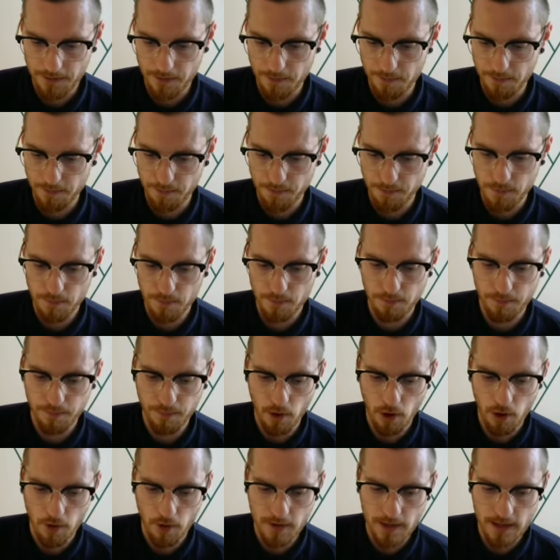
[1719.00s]
At the
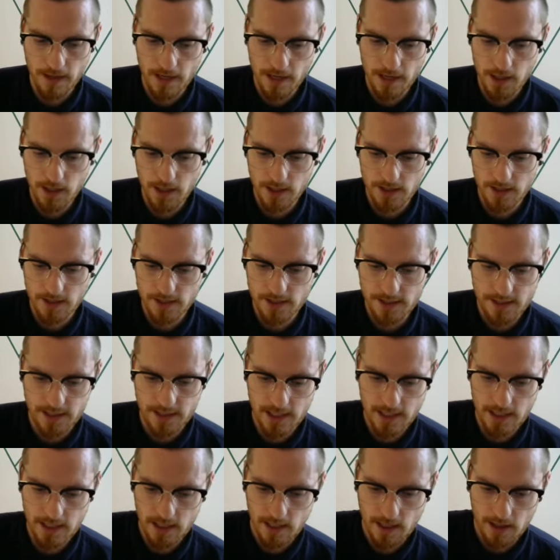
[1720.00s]
bottom here, you can
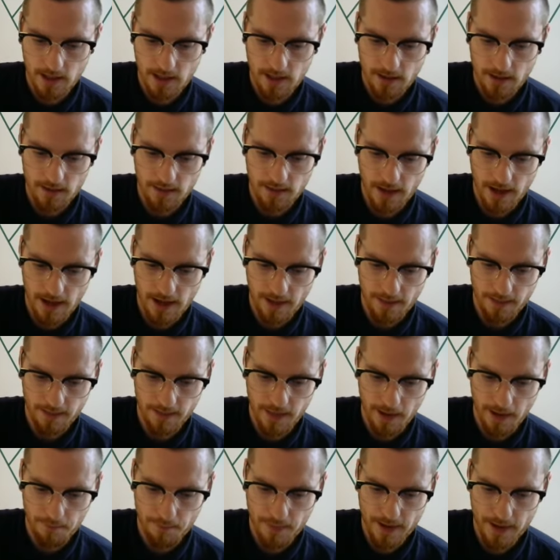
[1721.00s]
see that
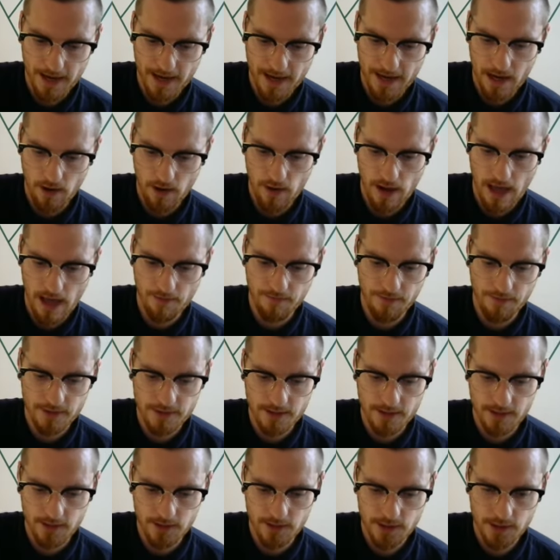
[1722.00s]
they're picking out
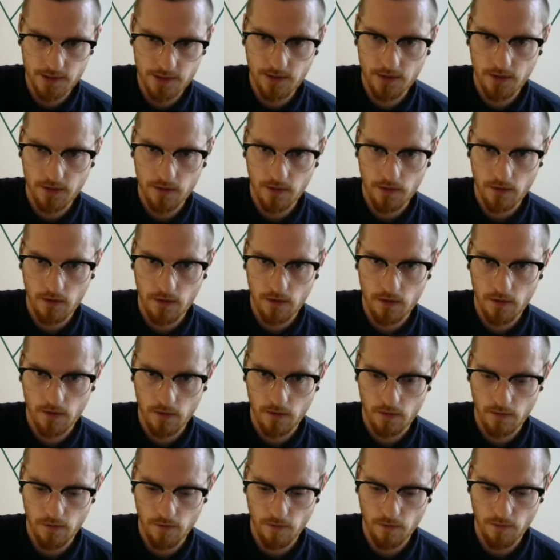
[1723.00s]
evidence
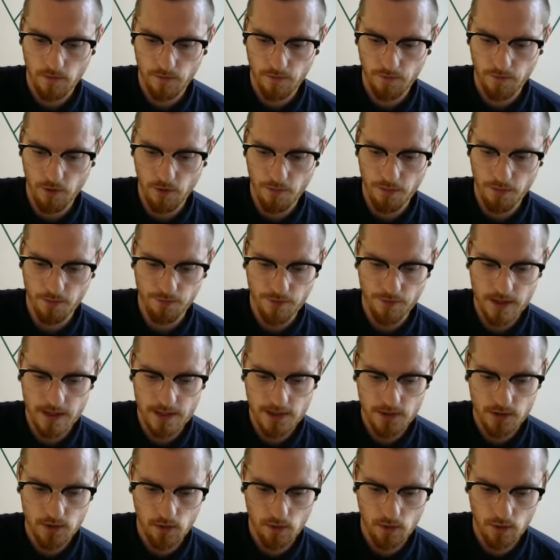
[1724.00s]
from the
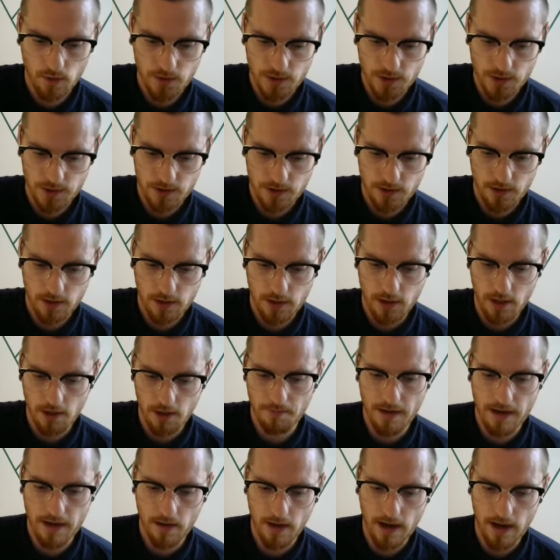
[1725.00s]
resource
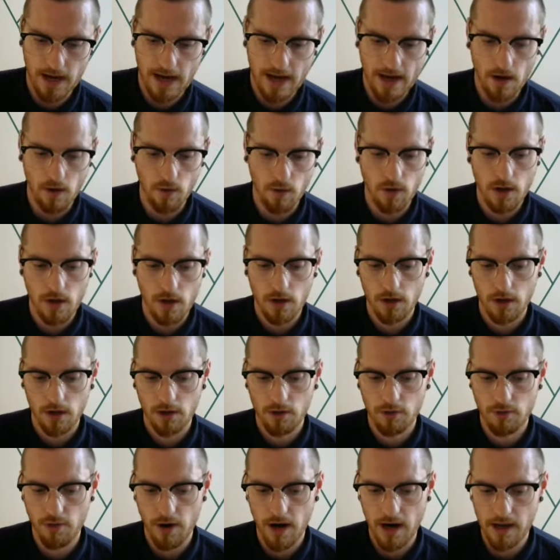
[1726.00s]
about
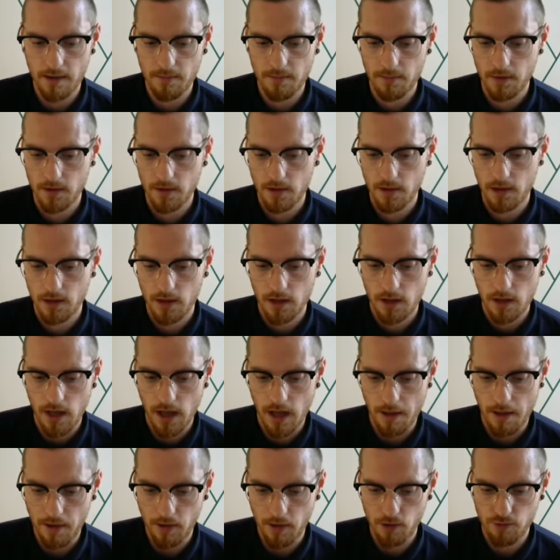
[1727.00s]
crime
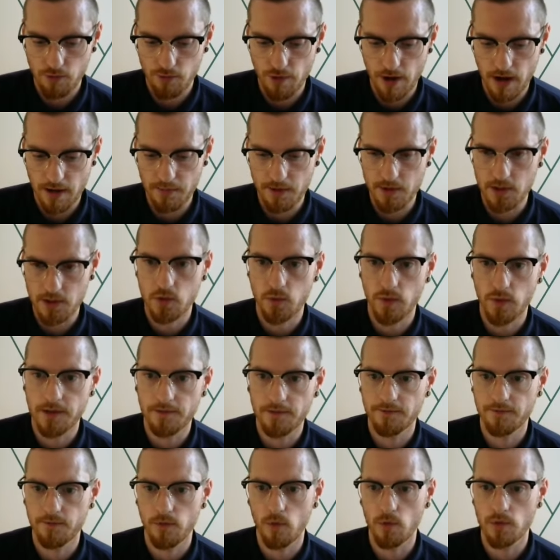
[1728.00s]
in
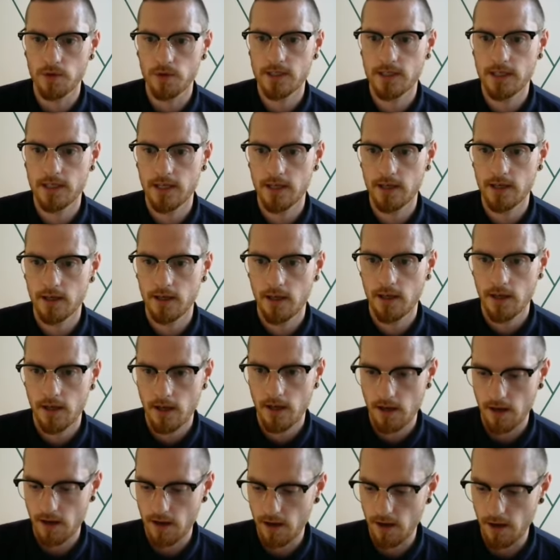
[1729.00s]
2014.
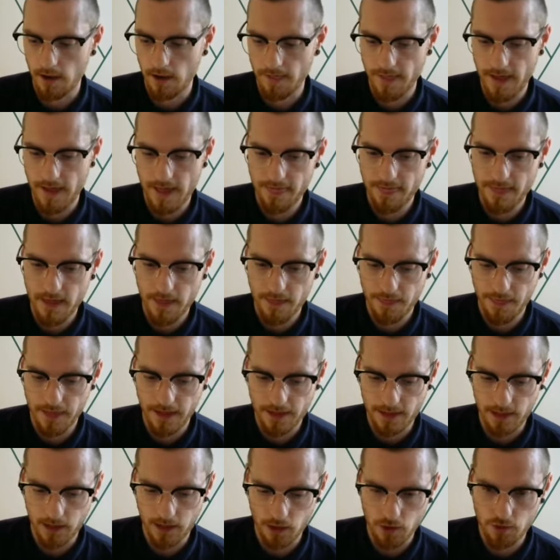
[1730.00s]
And then they're
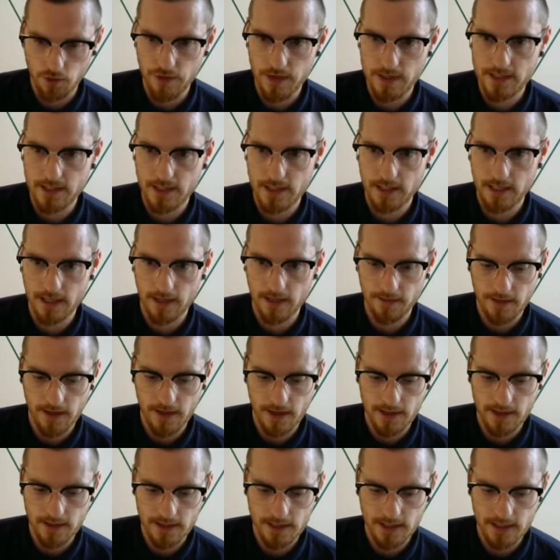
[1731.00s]
thinking critically at
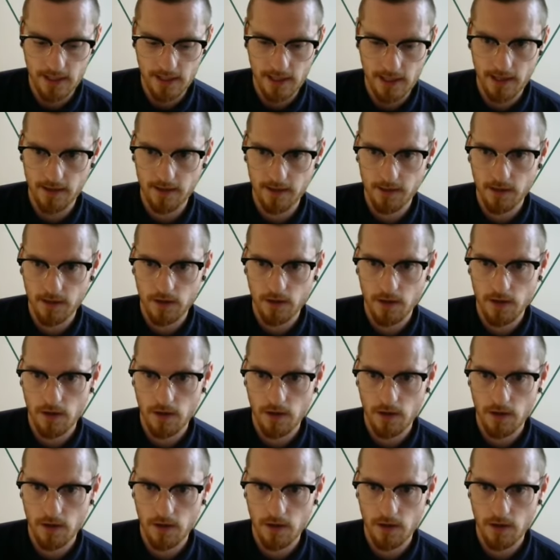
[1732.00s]
the end here.